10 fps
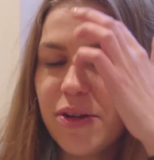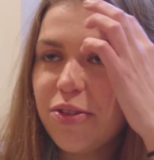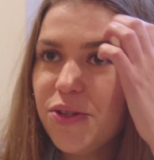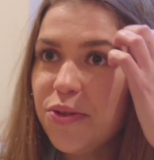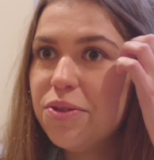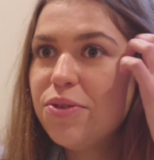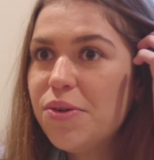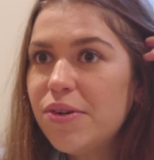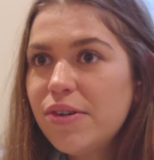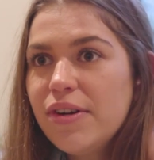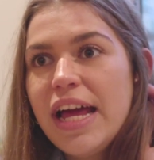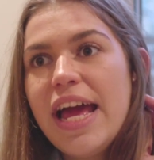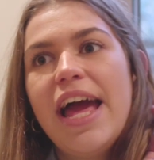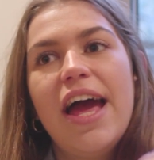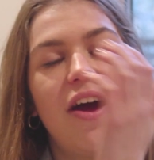about a new tool,
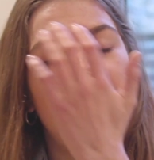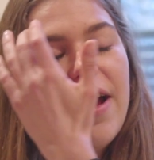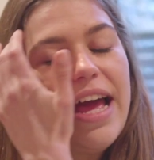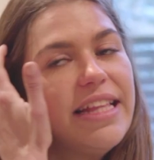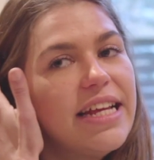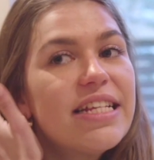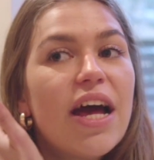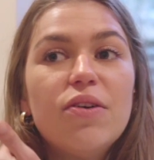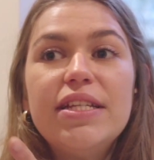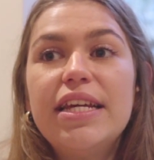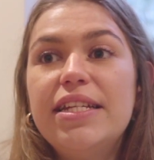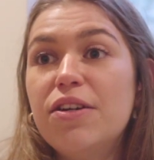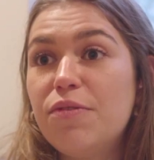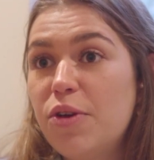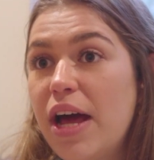and that's how the
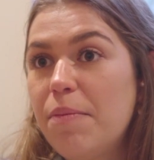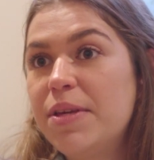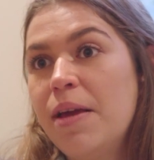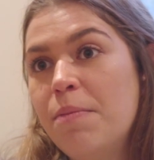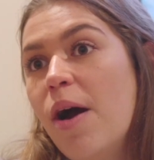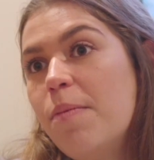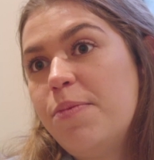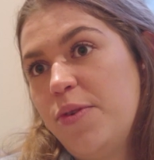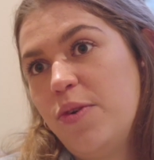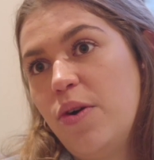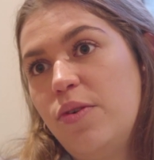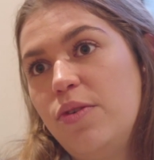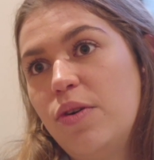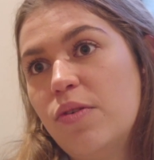idea of the app came up. So the